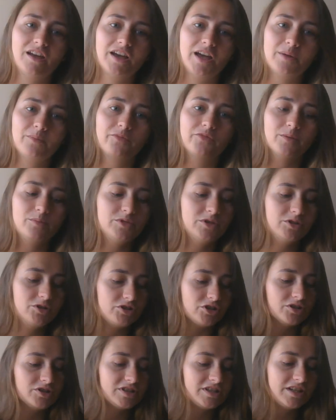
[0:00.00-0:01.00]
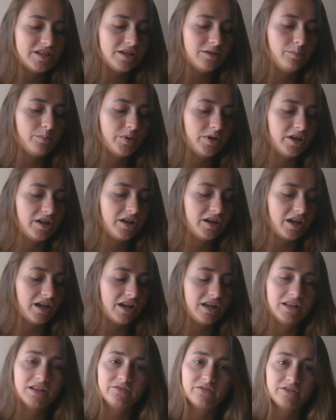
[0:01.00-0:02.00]
I'm from New Jersey, but
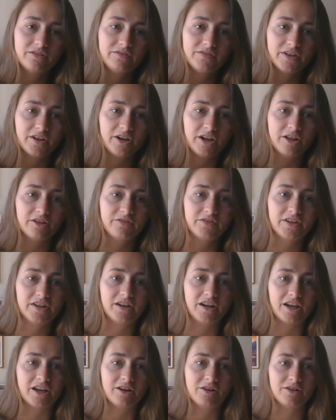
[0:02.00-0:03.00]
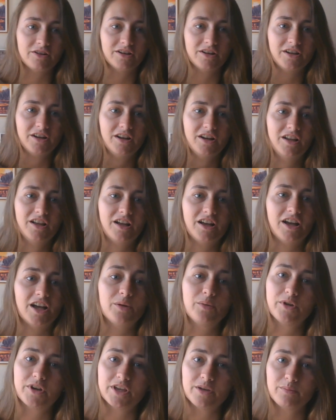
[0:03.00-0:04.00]
I live in Philadelphia now. I
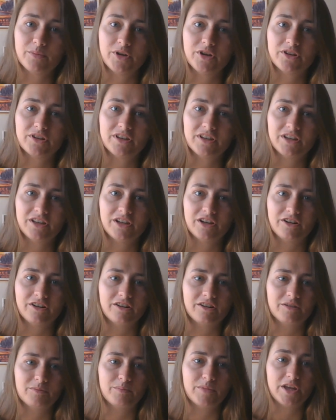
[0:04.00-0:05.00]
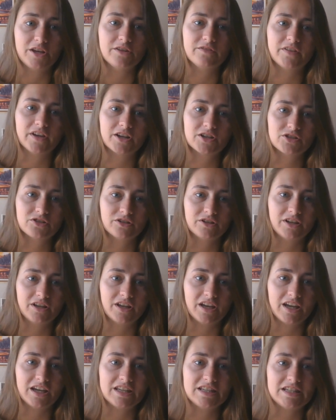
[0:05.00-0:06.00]
work at Merck in our manufacturing
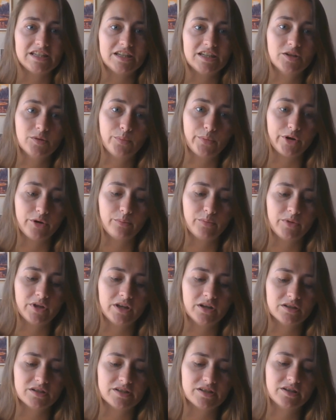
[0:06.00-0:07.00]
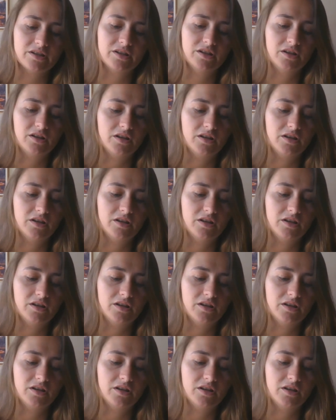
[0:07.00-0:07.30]
IT department.